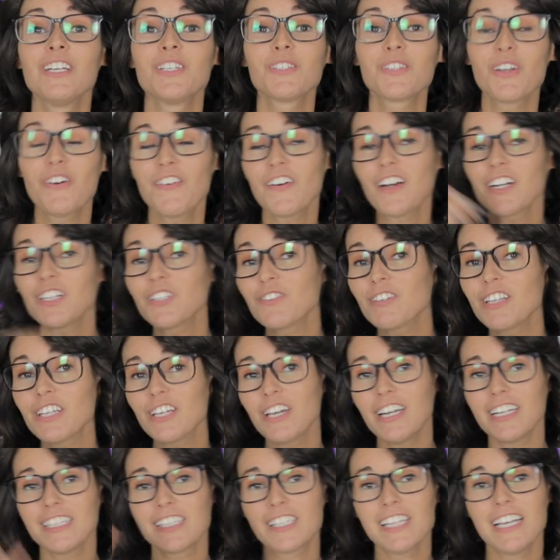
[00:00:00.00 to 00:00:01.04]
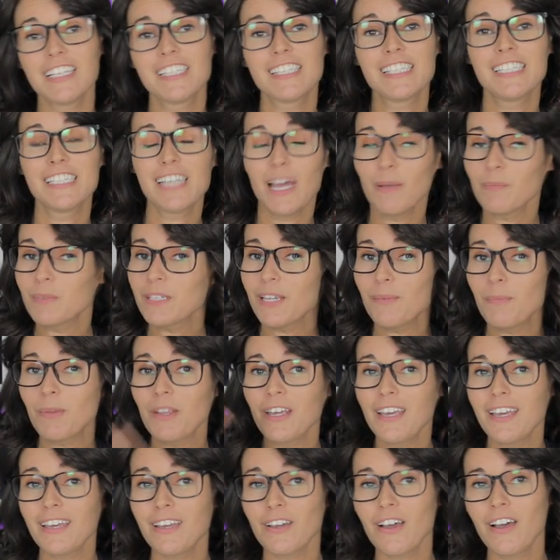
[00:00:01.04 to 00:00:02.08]
So far, it's really good. It's a
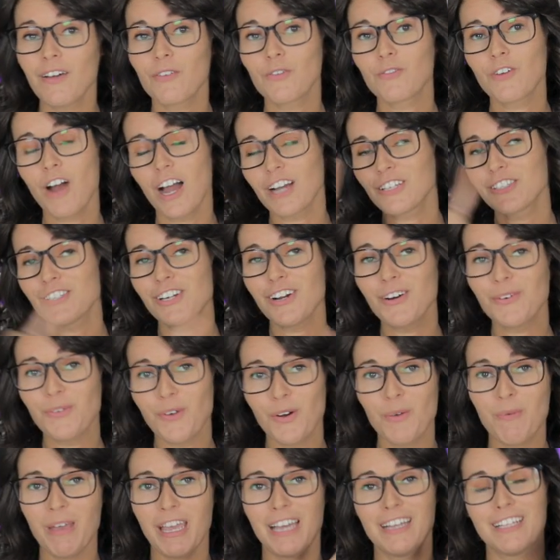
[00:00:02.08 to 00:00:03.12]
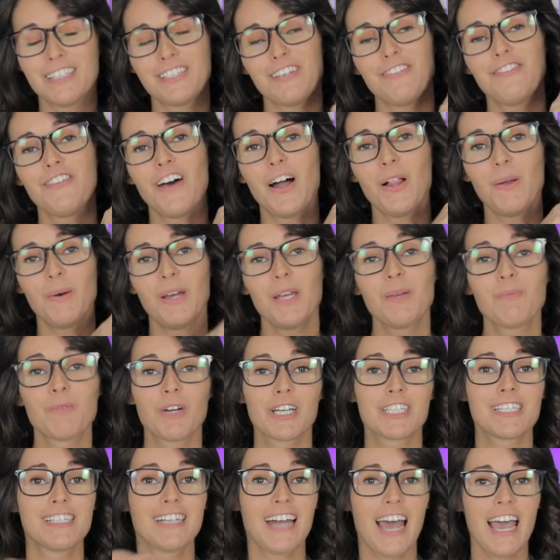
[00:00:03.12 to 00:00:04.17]
step-sibling Rockstar romance following
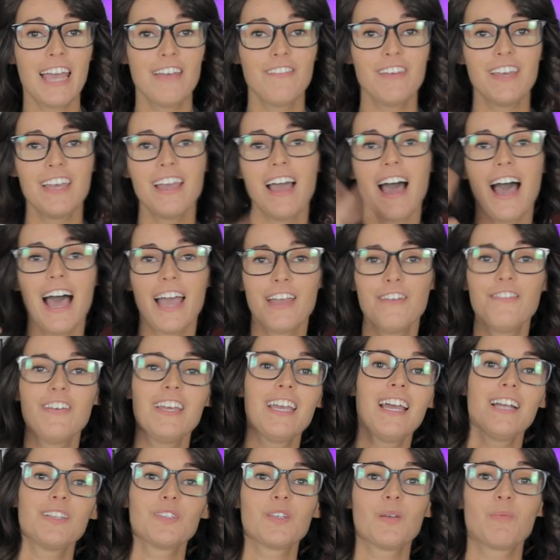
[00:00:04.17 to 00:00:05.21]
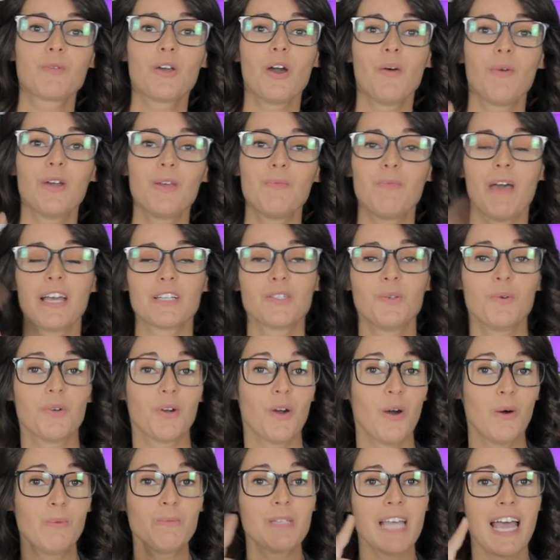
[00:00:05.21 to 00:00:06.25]
Bricks and Ivy. Ivy ends up going back to
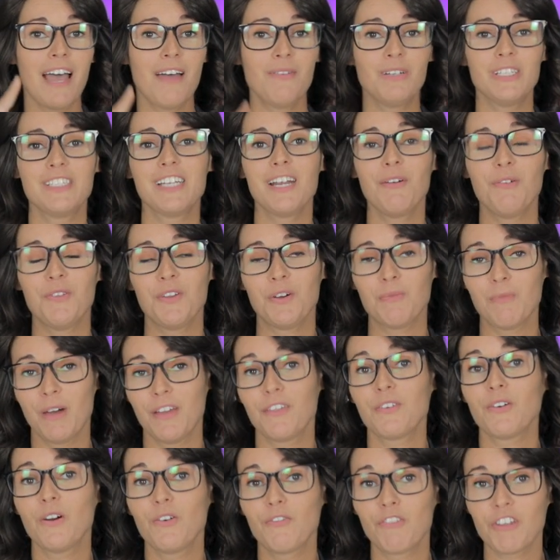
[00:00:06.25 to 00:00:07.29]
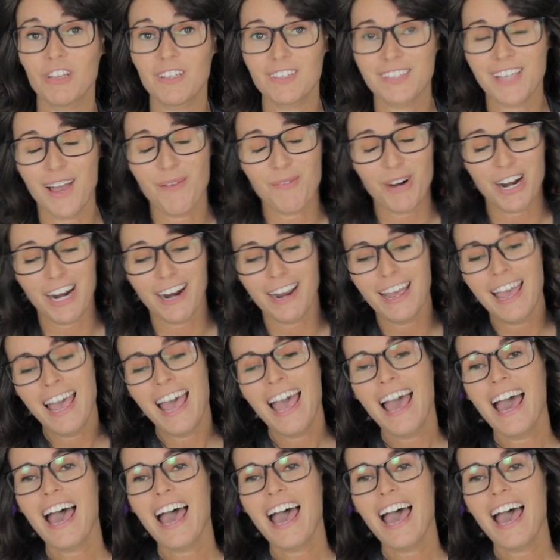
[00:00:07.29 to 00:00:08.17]
her hometown to stay with her mother over the summer.